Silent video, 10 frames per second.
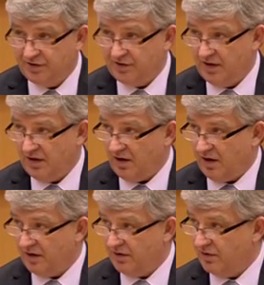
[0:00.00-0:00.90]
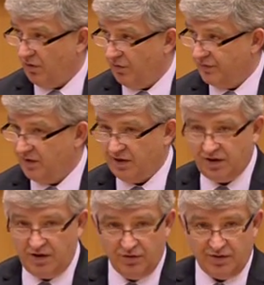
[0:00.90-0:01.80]
is the heart of the
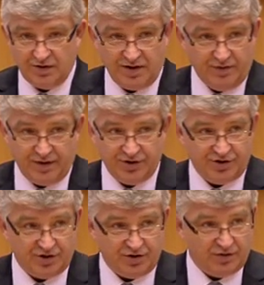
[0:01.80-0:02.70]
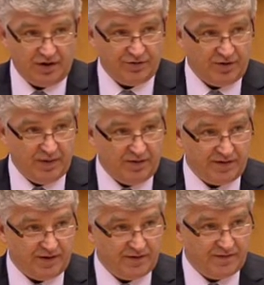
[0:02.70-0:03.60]
EU integration, no doubt about
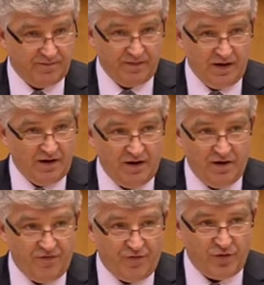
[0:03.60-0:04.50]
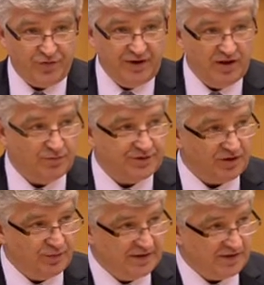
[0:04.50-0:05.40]
that. 4 freedoms
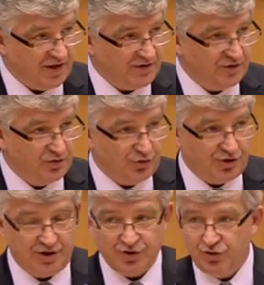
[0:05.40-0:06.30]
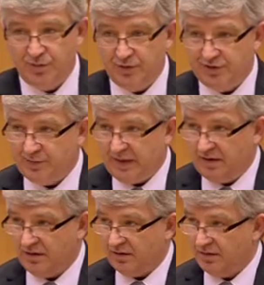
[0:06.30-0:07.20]
that we decided to share should be
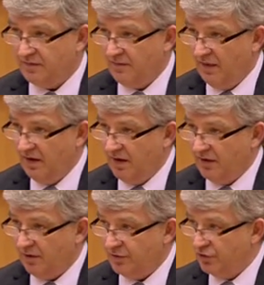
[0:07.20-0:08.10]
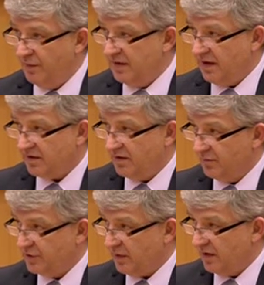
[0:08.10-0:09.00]
respected. There is too many
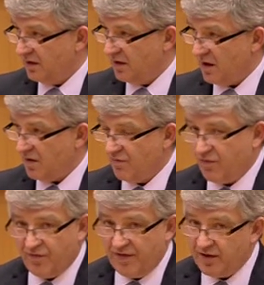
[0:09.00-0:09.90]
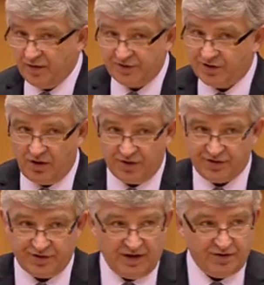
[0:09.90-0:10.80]
attempts right now for various
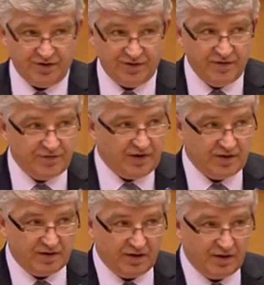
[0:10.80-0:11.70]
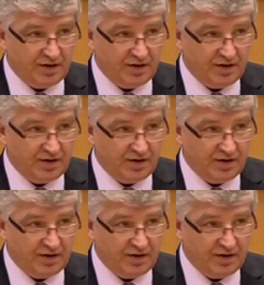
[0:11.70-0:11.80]
causes under different